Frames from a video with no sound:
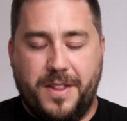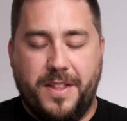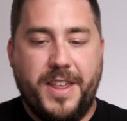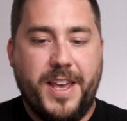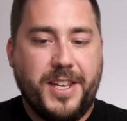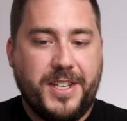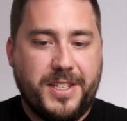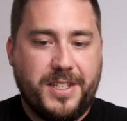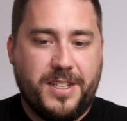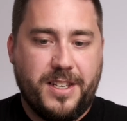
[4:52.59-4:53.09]

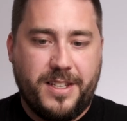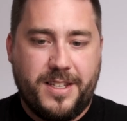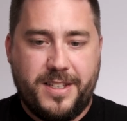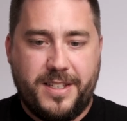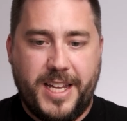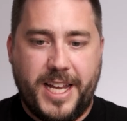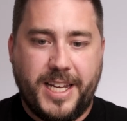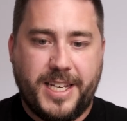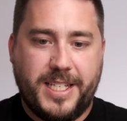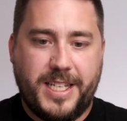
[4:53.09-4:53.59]
This
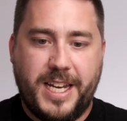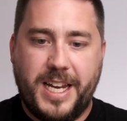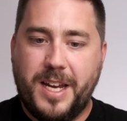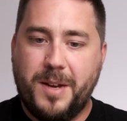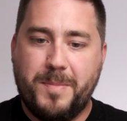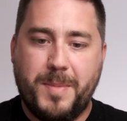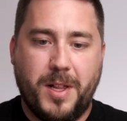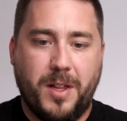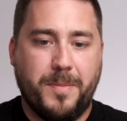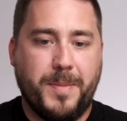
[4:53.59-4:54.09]

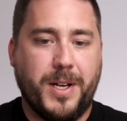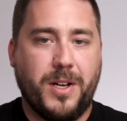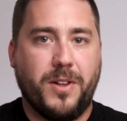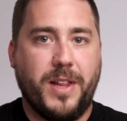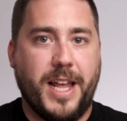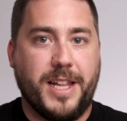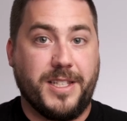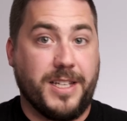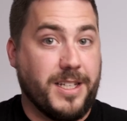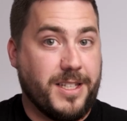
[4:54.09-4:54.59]
sixteen millimeter
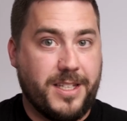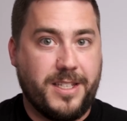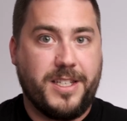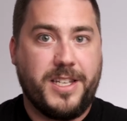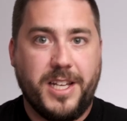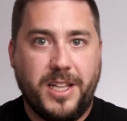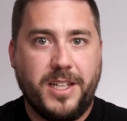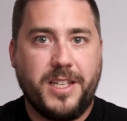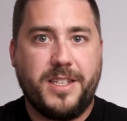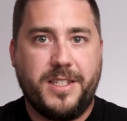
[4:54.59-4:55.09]
lens, it's
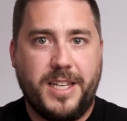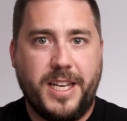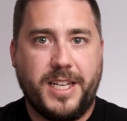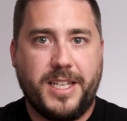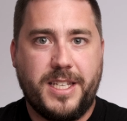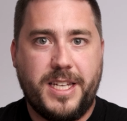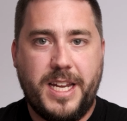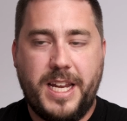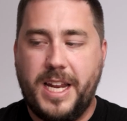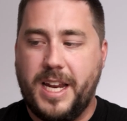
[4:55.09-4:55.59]
still a
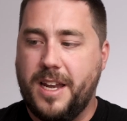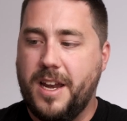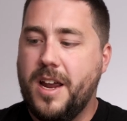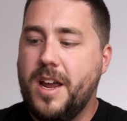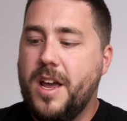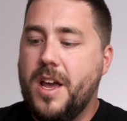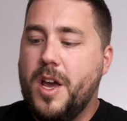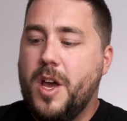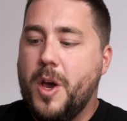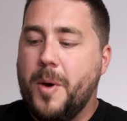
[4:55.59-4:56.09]
sixteen,
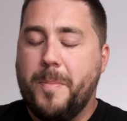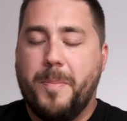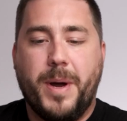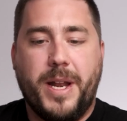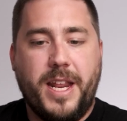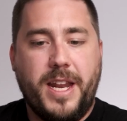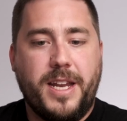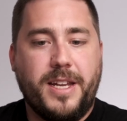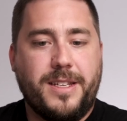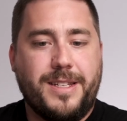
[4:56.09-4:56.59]

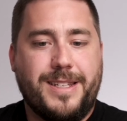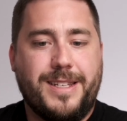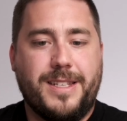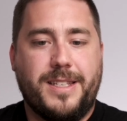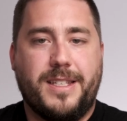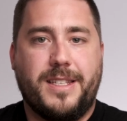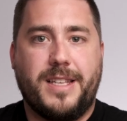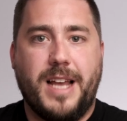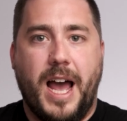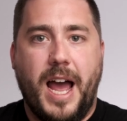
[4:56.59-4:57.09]
but it is
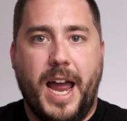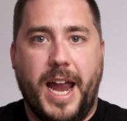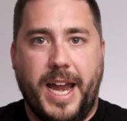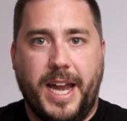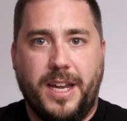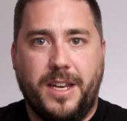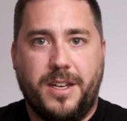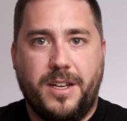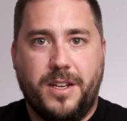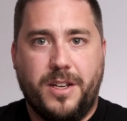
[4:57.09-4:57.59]

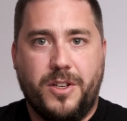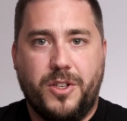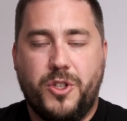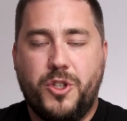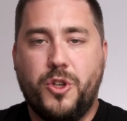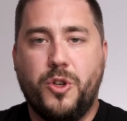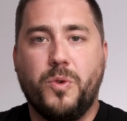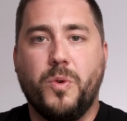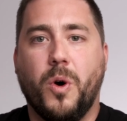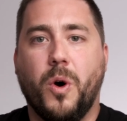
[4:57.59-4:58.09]
designed
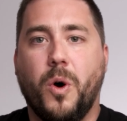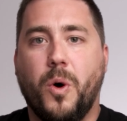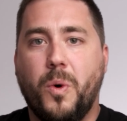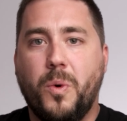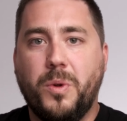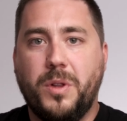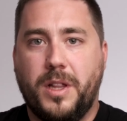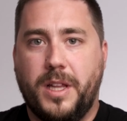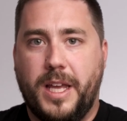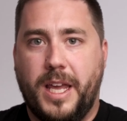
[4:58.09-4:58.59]
to
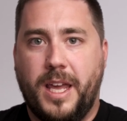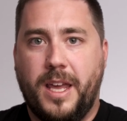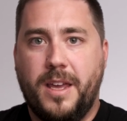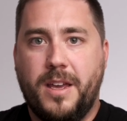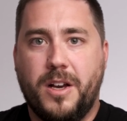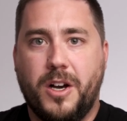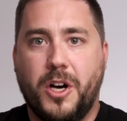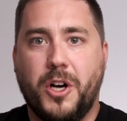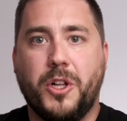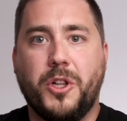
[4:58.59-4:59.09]
only
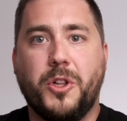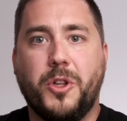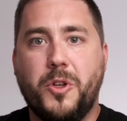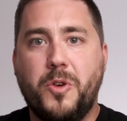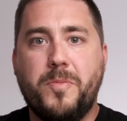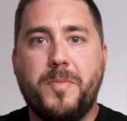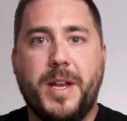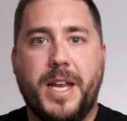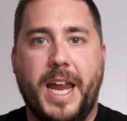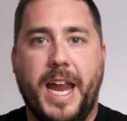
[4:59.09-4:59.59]

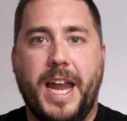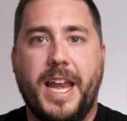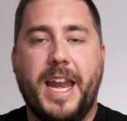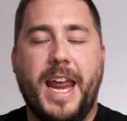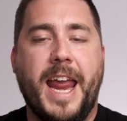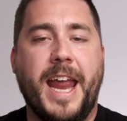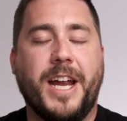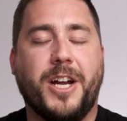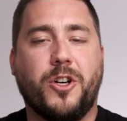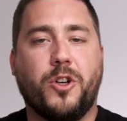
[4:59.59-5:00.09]
illuminate
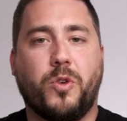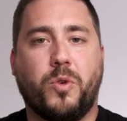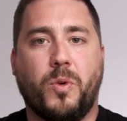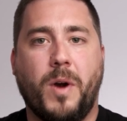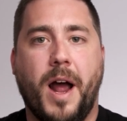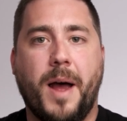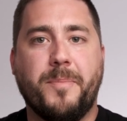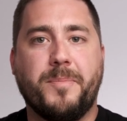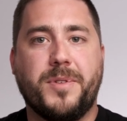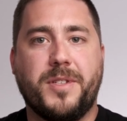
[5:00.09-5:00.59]
a
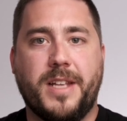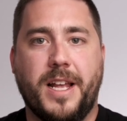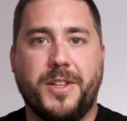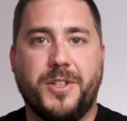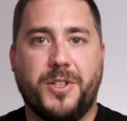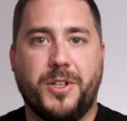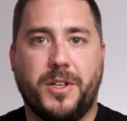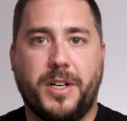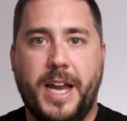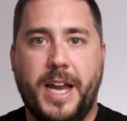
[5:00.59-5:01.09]
crop sensor